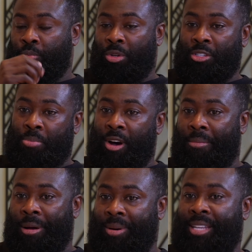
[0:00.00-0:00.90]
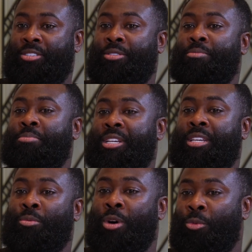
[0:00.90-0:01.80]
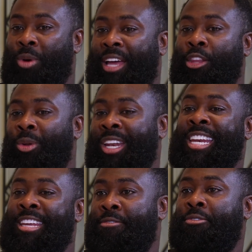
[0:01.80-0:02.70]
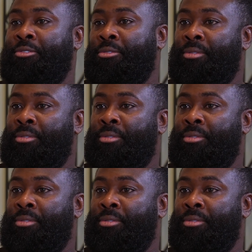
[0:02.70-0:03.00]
Wasn't part of my plan to be in a world where I don't live